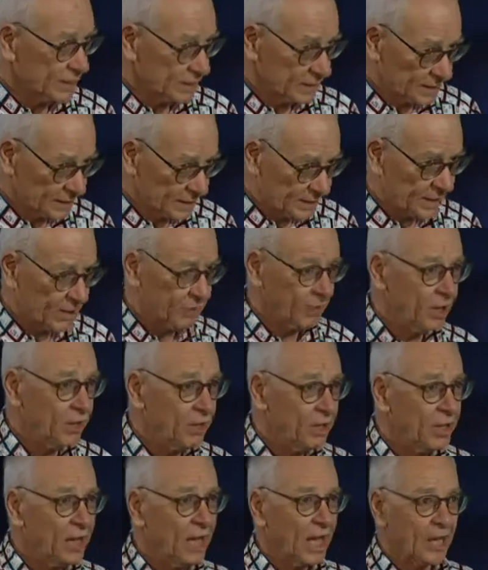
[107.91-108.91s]
zero,
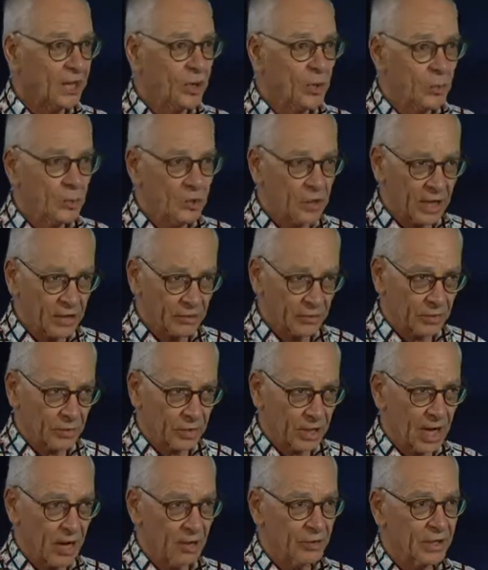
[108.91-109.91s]
and you put an electrical
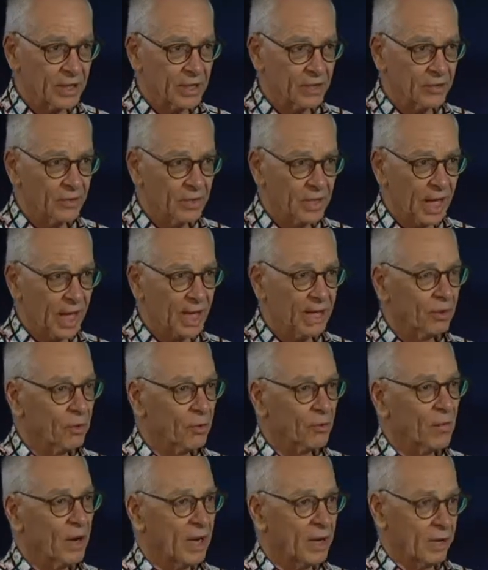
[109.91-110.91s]
current into it, and it'll
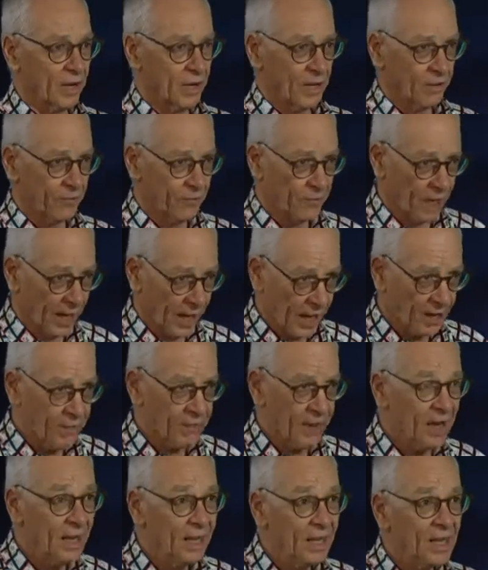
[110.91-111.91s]
run
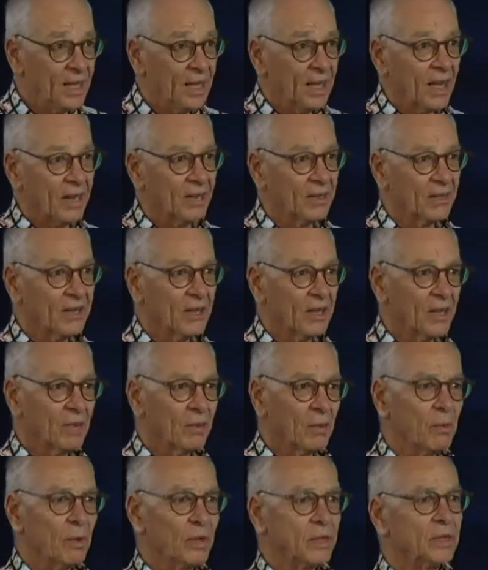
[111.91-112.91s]
forever. And you're thinking,
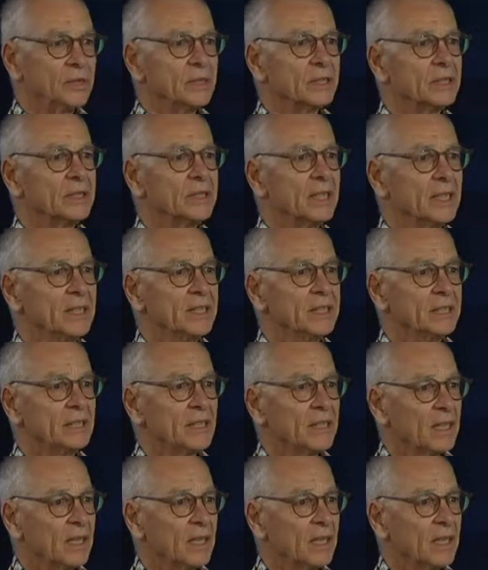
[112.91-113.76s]
well, what use is this?